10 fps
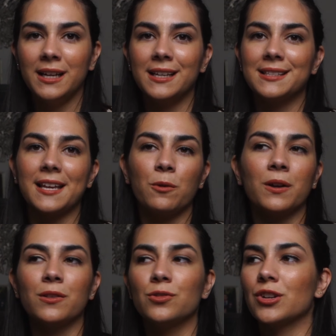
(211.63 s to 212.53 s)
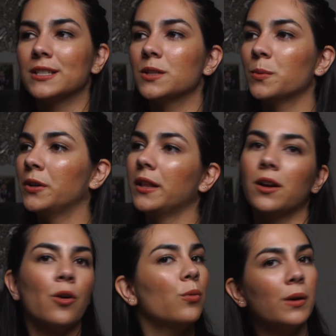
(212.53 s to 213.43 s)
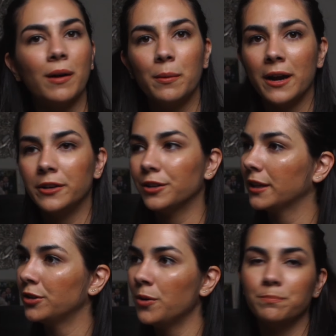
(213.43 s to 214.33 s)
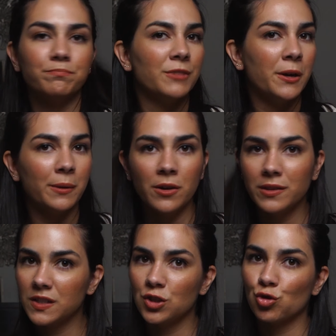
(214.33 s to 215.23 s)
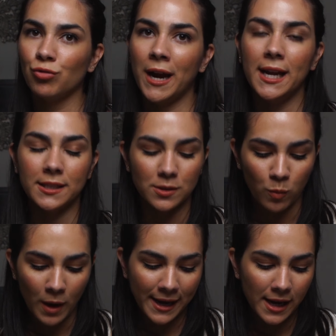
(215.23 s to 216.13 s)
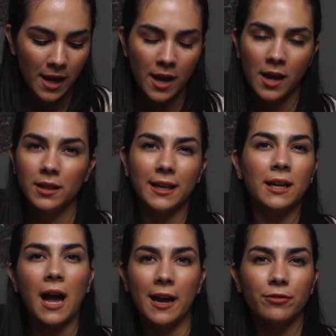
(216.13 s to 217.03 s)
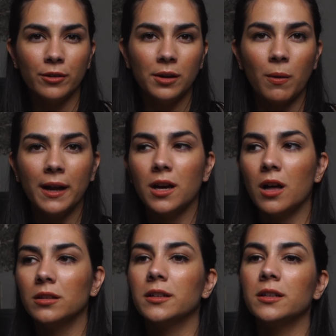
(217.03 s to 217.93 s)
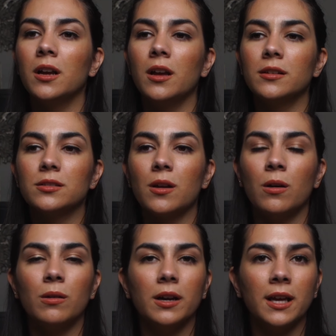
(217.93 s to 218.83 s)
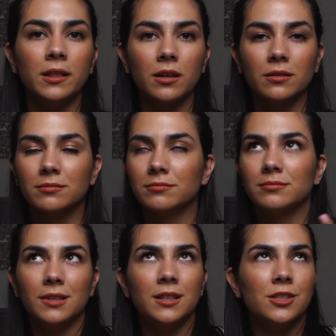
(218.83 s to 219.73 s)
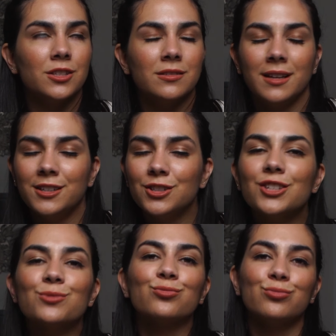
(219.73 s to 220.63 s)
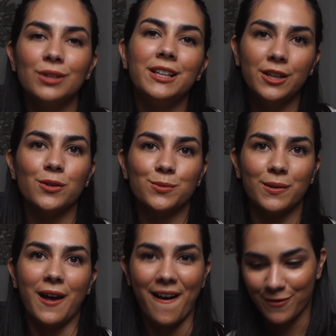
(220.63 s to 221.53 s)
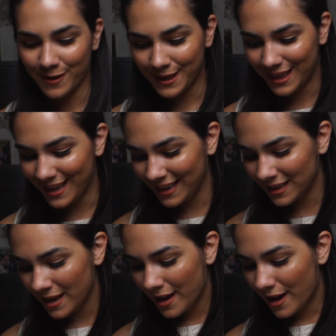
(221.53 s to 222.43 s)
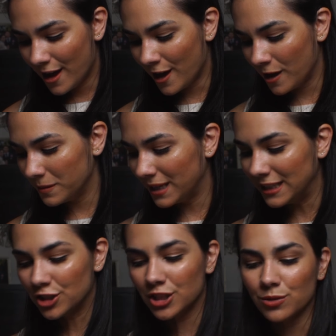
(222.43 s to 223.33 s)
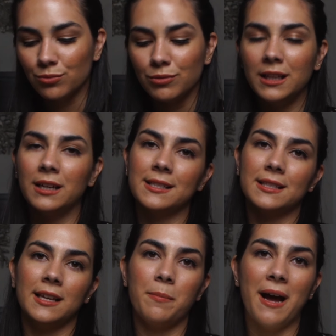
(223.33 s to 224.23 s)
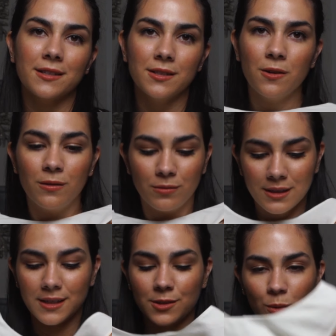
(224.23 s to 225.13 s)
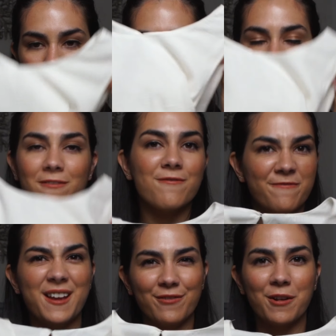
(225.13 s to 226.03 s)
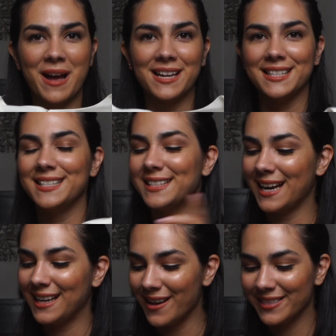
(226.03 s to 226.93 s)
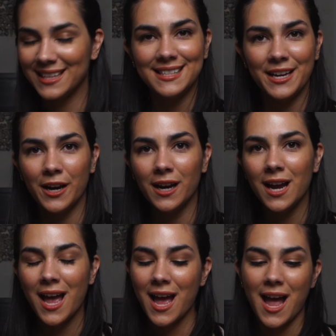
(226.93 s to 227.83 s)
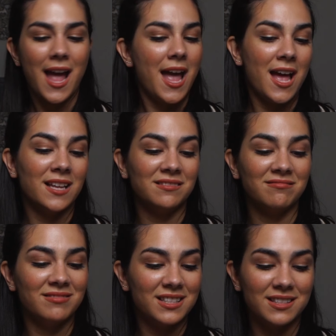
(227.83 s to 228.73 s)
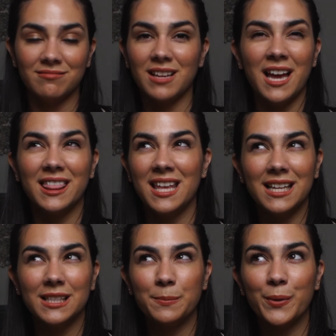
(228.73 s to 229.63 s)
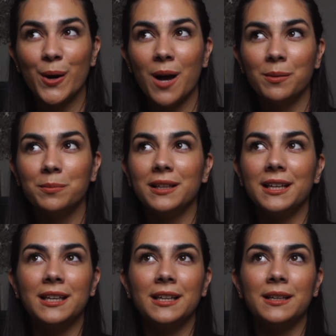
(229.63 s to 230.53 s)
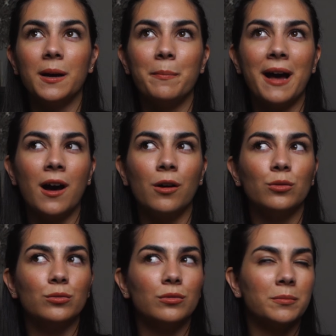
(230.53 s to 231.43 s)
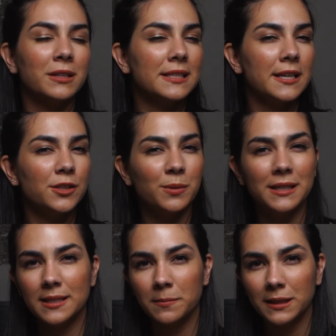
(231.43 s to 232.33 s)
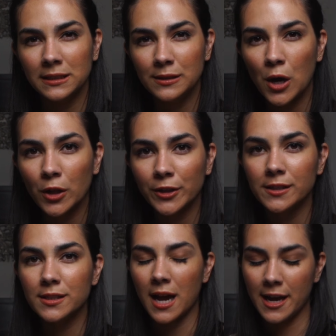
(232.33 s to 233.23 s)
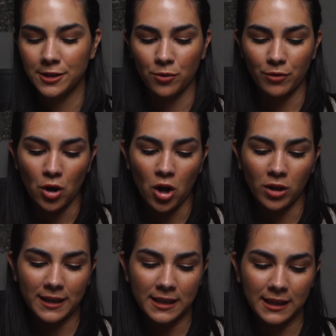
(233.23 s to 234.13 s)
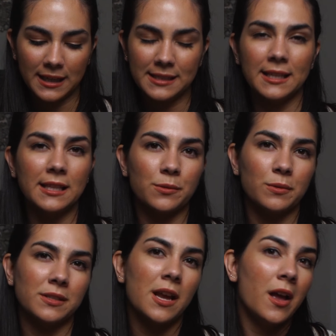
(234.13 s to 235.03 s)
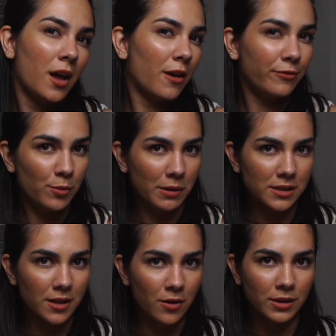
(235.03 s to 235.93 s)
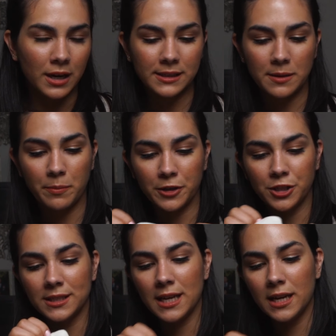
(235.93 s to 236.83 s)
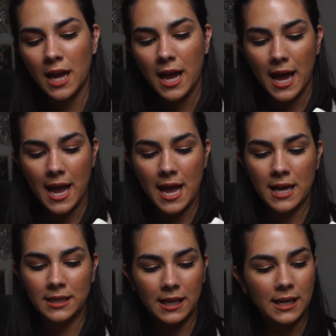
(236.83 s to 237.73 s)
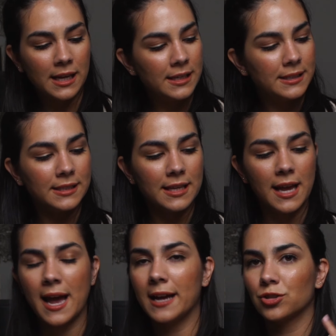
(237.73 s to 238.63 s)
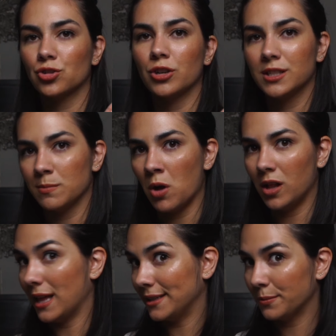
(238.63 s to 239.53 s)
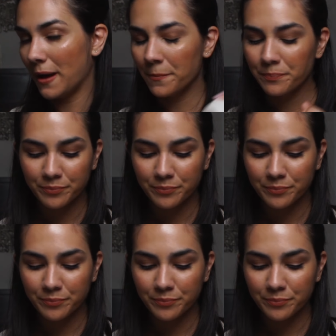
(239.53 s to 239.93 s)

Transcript: It's like one of those dresses where you're like, oh, what do I wear? And you're like, nope, there we go. This is great. It's white, like an ivory white color. So again, it just really goes with everything. And it's just a really nice laid back. So this is one of my favorite maxis that I got this year. And I think it's probably about, I'm going to say $20-something. I don't recall. Again, like I said, this was a few months ago that I did purchase it. And it is extra small as well.